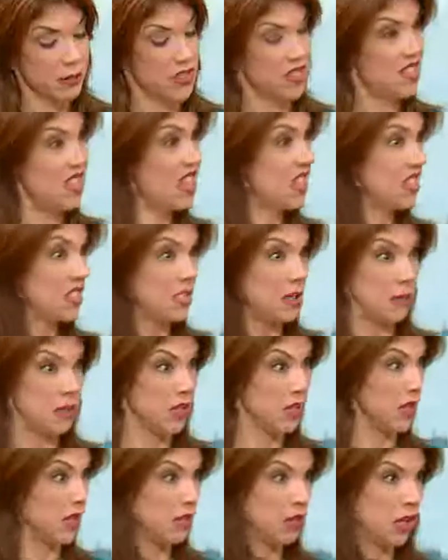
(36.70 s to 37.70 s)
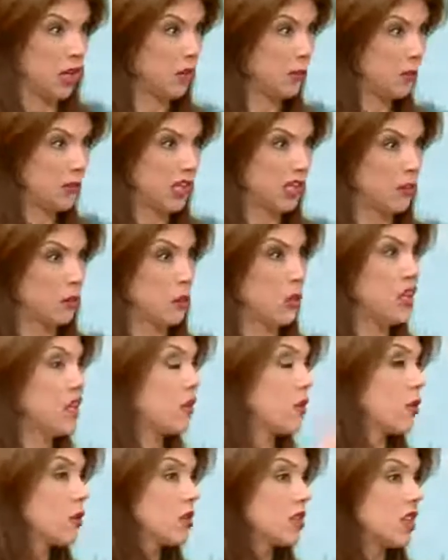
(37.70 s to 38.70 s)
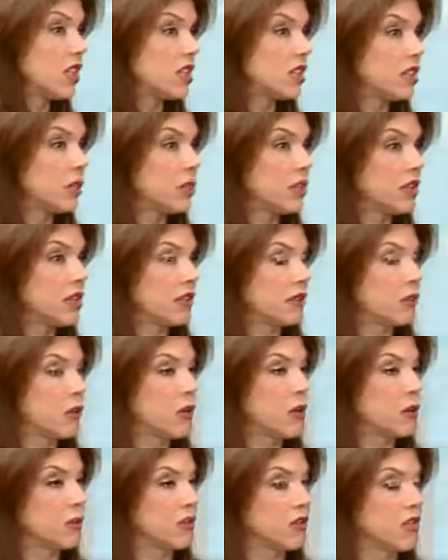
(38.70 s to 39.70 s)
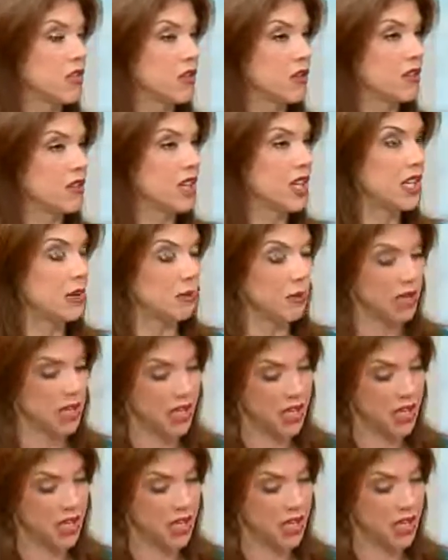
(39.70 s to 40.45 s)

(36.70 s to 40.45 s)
of 60 million. Unbelievable. And of those 60 million, 40% are taking